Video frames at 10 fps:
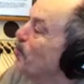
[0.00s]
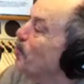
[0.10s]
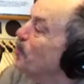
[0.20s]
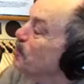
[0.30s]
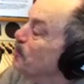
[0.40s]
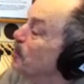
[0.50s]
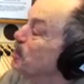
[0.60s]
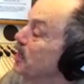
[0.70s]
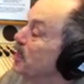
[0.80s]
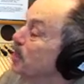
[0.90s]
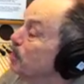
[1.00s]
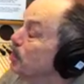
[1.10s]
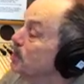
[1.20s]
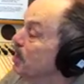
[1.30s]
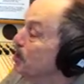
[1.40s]
It's funny you say that
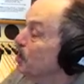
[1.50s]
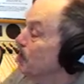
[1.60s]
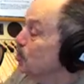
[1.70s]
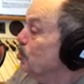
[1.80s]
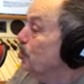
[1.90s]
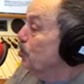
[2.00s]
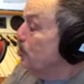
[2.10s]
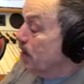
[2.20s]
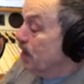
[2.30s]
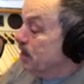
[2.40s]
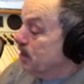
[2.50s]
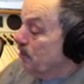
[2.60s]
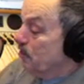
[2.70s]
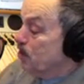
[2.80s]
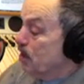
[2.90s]
because I saw you, I guess, the
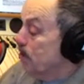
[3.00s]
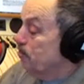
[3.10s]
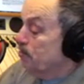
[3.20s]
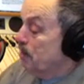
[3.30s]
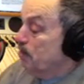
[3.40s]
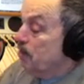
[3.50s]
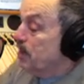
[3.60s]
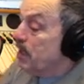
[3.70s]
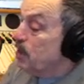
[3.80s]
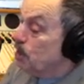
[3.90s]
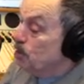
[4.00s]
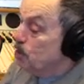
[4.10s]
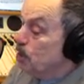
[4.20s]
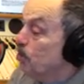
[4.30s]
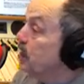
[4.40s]
first time, maybe about 8 years
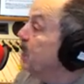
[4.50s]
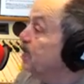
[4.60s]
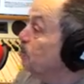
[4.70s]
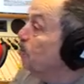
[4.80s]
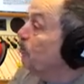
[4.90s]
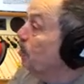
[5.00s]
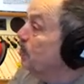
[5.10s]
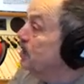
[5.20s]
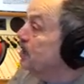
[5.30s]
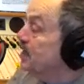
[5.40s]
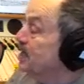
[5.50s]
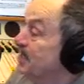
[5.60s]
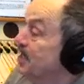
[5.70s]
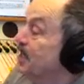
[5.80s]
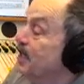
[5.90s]
ago in a dance performance.
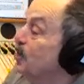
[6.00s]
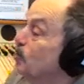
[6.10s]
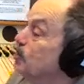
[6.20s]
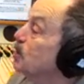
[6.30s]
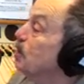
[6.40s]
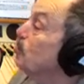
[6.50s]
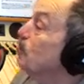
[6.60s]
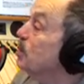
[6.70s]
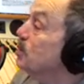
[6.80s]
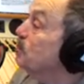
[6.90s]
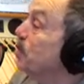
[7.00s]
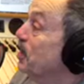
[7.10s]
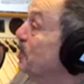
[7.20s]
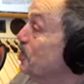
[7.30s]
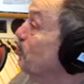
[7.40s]
And you don't come across as being this